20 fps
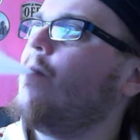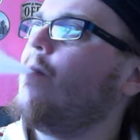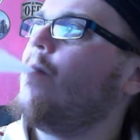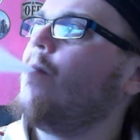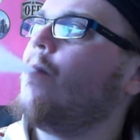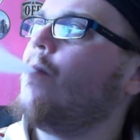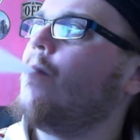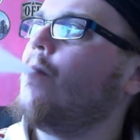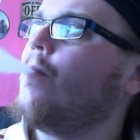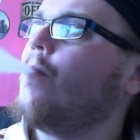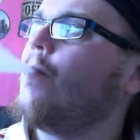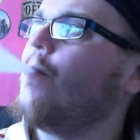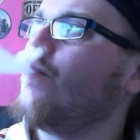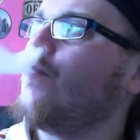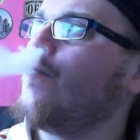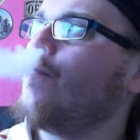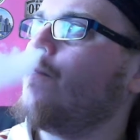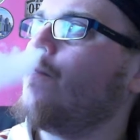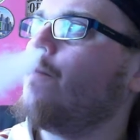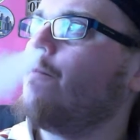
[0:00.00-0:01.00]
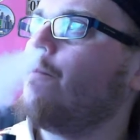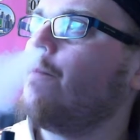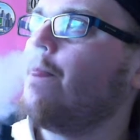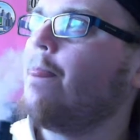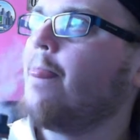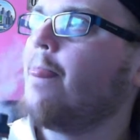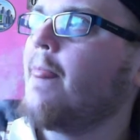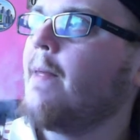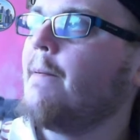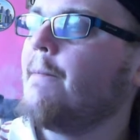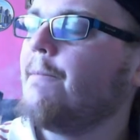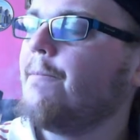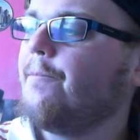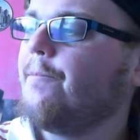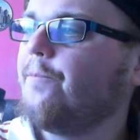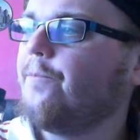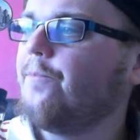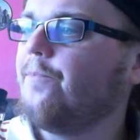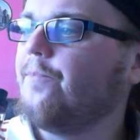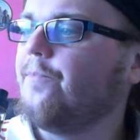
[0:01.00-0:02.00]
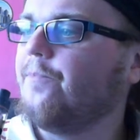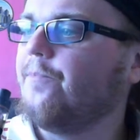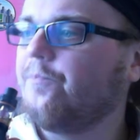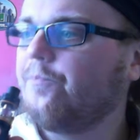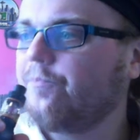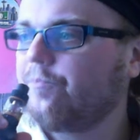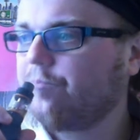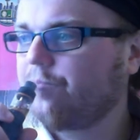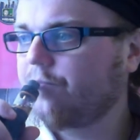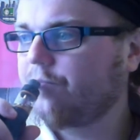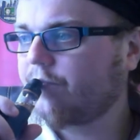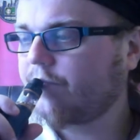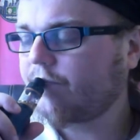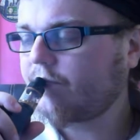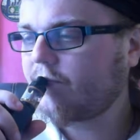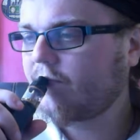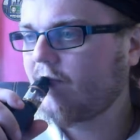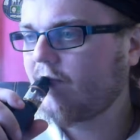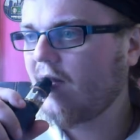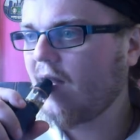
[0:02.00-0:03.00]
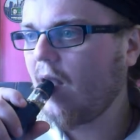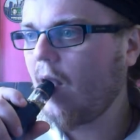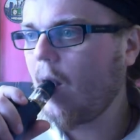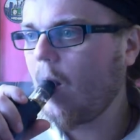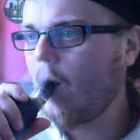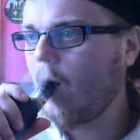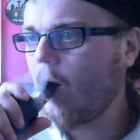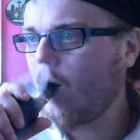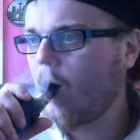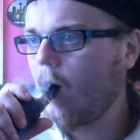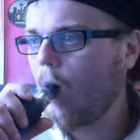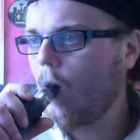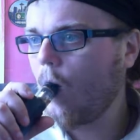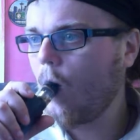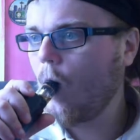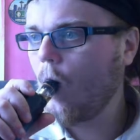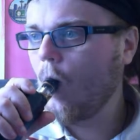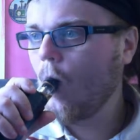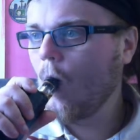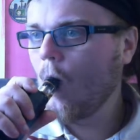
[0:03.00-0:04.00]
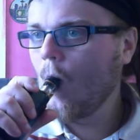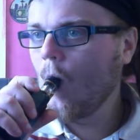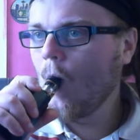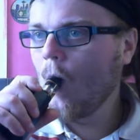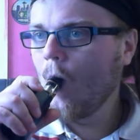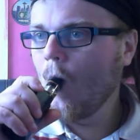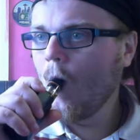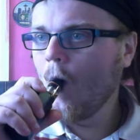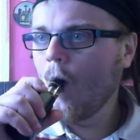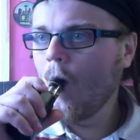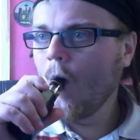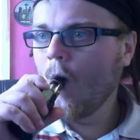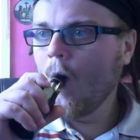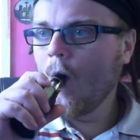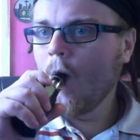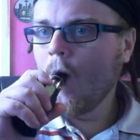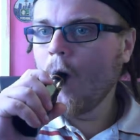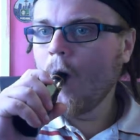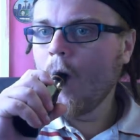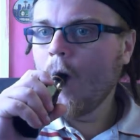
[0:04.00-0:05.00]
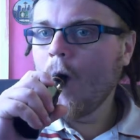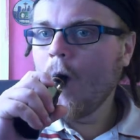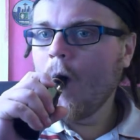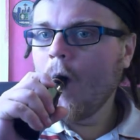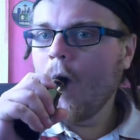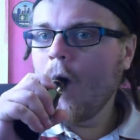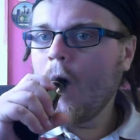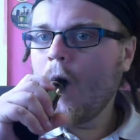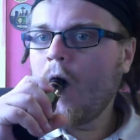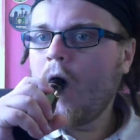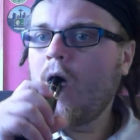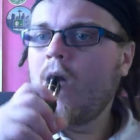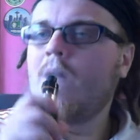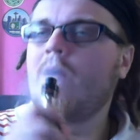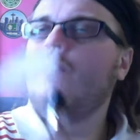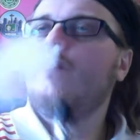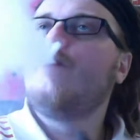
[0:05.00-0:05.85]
No one is speaking in this clip.